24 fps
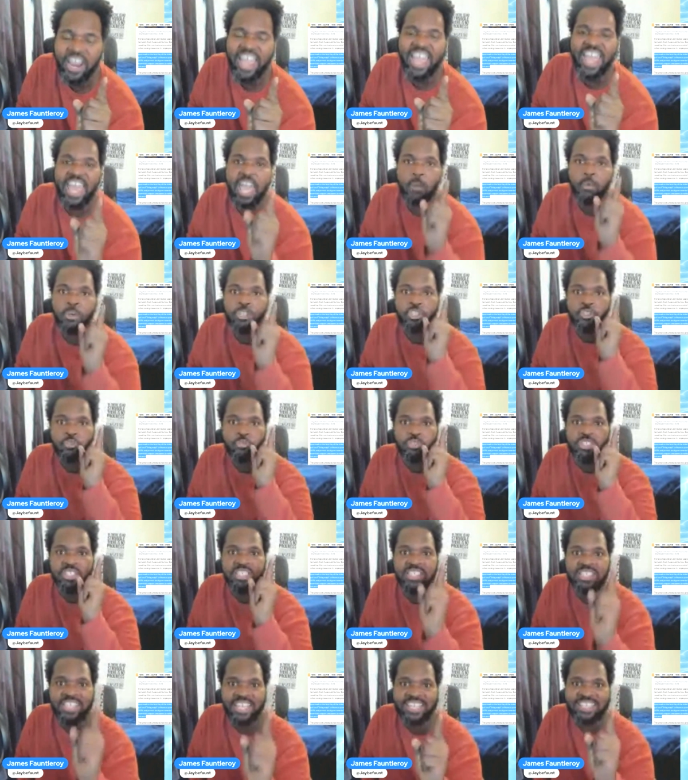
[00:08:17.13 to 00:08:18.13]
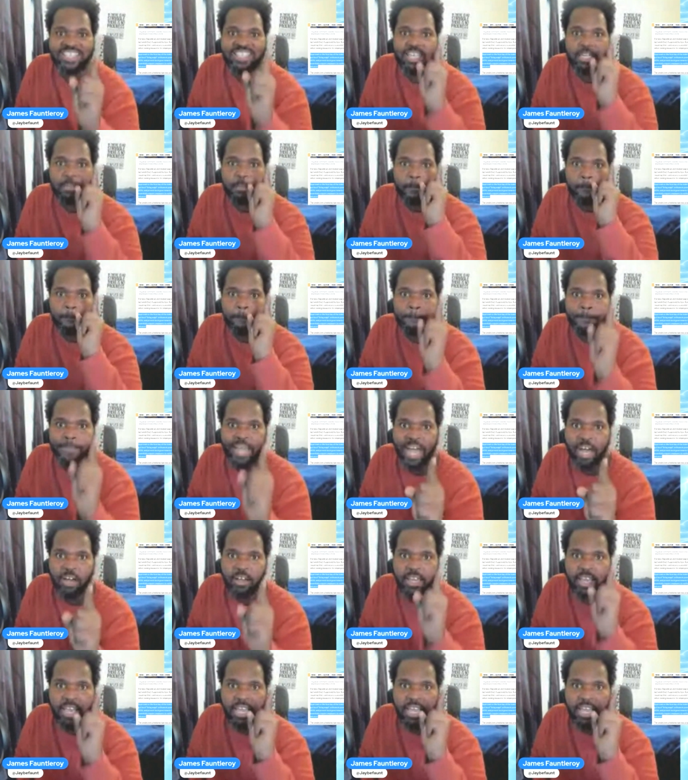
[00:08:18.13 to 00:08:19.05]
It was through citizen ballot